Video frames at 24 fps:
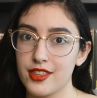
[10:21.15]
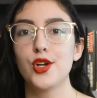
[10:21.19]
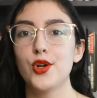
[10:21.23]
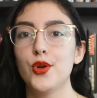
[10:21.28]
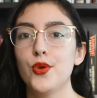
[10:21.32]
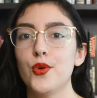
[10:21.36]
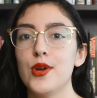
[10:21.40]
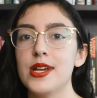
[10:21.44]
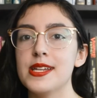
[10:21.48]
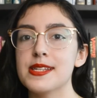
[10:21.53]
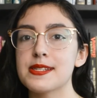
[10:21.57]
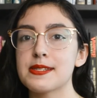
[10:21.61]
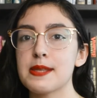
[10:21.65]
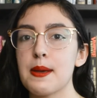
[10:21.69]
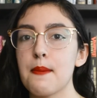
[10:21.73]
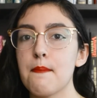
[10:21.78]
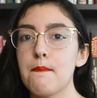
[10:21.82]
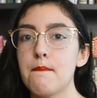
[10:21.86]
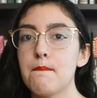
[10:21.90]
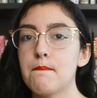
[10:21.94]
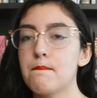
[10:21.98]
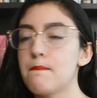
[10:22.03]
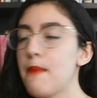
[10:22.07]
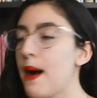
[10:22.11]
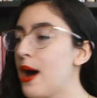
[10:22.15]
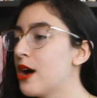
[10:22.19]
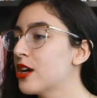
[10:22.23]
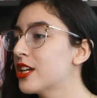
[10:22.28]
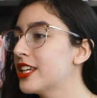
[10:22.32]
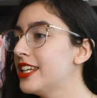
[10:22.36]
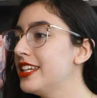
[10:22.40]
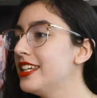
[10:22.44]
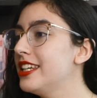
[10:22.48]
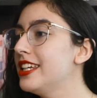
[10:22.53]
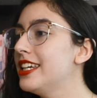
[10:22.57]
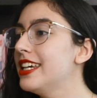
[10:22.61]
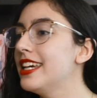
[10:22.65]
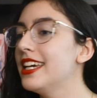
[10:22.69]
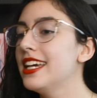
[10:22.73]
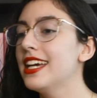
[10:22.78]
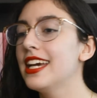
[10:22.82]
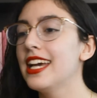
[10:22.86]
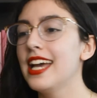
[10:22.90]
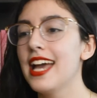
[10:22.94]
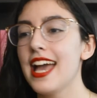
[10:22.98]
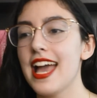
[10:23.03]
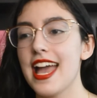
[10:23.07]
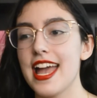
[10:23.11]
who is punky
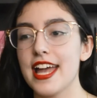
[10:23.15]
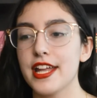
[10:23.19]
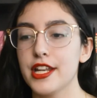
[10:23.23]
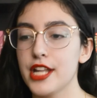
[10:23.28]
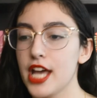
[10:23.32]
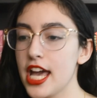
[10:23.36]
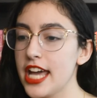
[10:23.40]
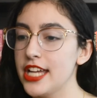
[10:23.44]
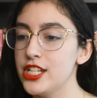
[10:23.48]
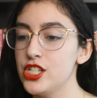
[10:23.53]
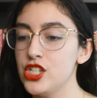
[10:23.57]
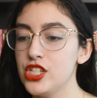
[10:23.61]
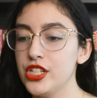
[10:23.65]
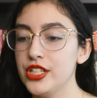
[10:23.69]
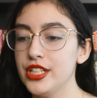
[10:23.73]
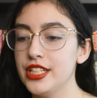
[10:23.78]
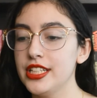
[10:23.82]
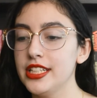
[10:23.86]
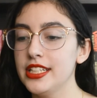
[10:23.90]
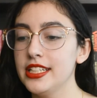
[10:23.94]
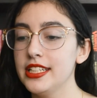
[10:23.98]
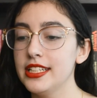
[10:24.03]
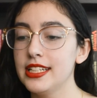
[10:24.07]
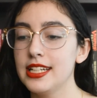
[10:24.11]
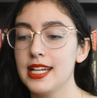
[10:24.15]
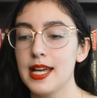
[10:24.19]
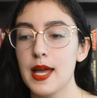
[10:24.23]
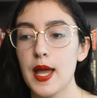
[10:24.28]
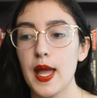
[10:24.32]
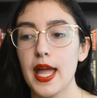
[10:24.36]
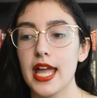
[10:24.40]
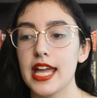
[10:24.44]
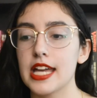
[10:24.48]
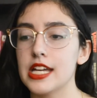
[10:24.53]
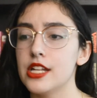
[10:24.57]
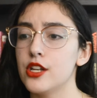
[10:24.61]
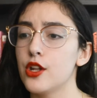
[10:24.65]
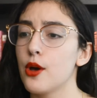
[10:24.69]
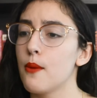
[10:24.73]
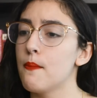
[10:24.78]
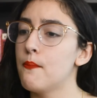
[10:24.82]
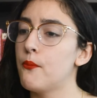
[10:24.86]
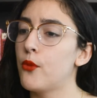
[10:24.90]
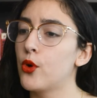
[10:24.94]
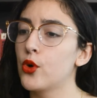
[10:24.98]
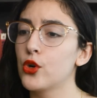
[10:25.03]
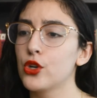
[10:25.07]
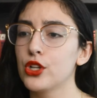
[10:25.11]
and edgy and
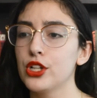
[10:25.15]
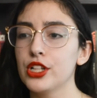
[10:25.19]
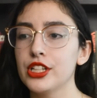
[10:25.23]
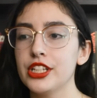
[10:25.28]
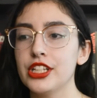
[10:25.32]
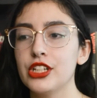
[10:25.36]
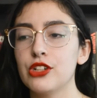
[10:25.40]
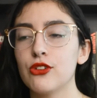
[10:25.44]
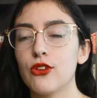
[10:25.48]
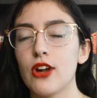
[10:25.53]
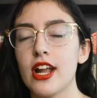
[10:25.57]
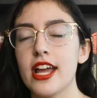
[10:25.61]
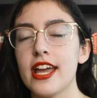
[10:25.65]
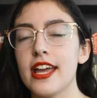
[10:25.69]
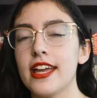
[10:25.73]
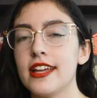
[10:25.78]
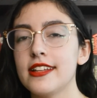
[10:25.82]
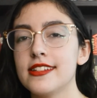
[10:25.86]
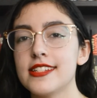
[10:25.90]
morally gray,